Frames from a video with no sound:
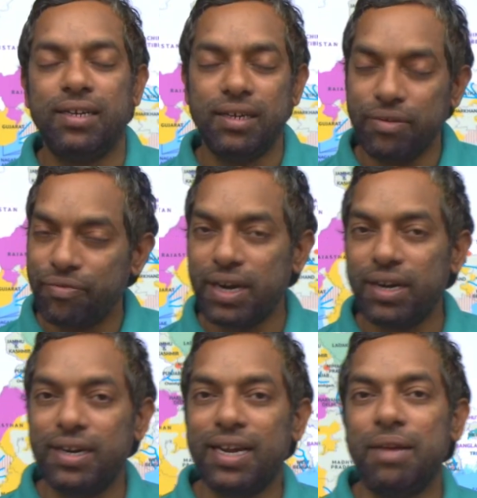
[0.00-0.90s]

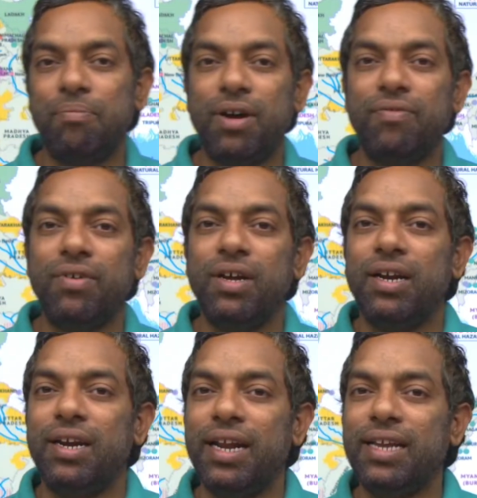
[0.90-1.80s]
different type of
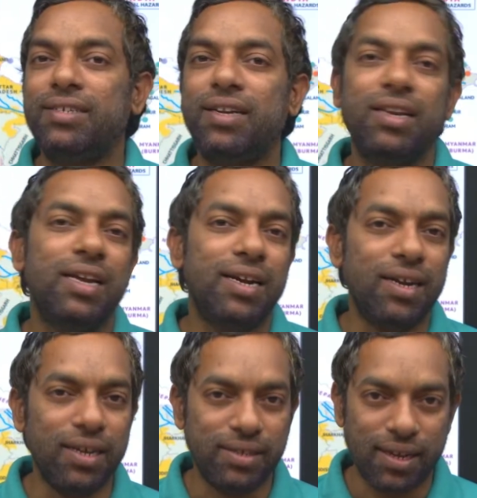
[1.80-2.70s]
natural
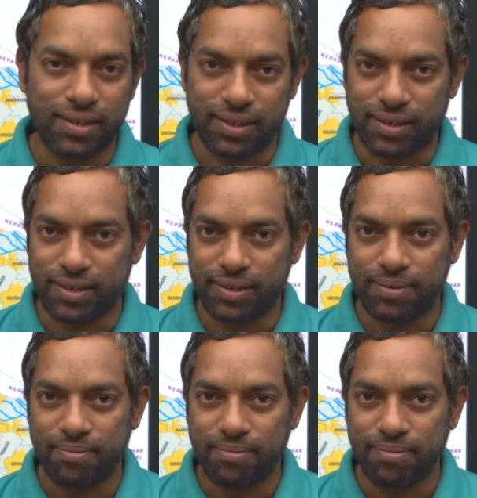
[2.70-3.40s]
disasters.